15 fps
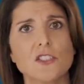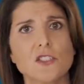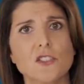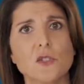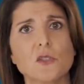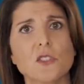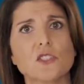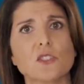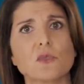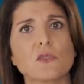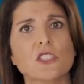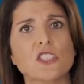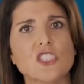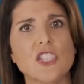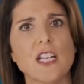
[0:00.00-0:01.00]
students to
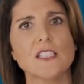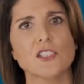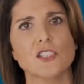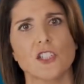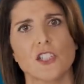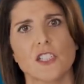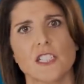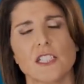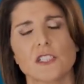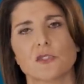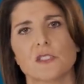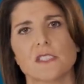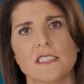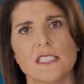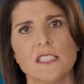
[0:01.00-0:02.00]
reject our
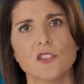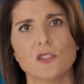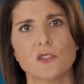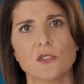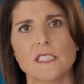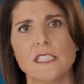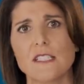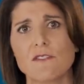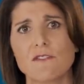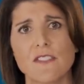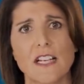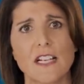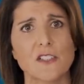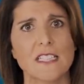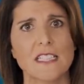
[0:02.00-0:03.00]
country's history and
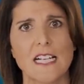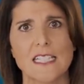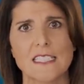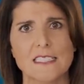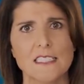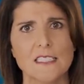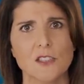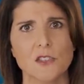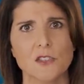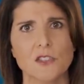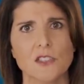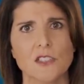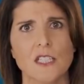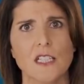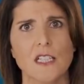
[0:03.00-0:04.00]
founding
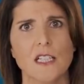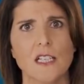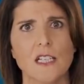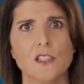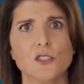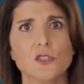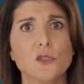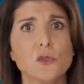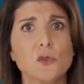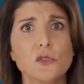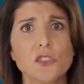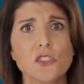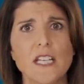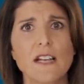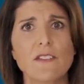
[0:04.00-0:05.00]
ideals, schools
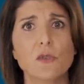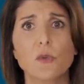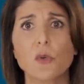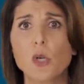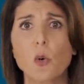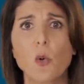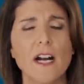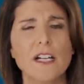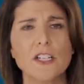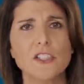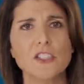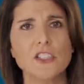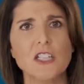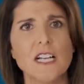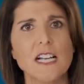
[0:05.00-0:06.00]
should have a
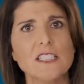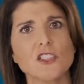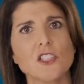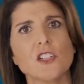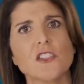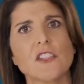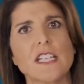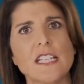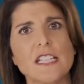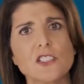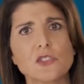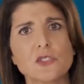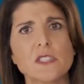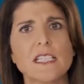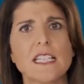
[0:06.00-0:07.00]
required class on the
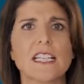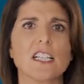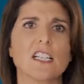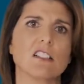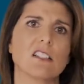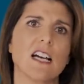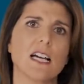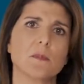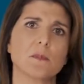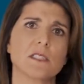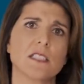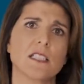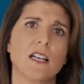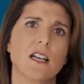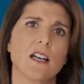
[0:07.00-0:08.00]
history and
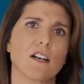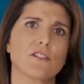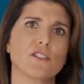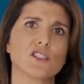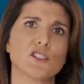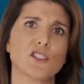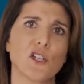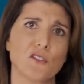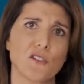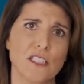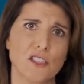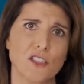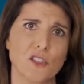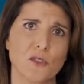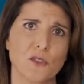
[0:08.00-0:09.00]
collapse of the
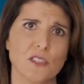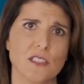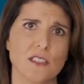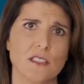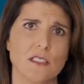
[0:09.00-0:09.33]
Soviet Union.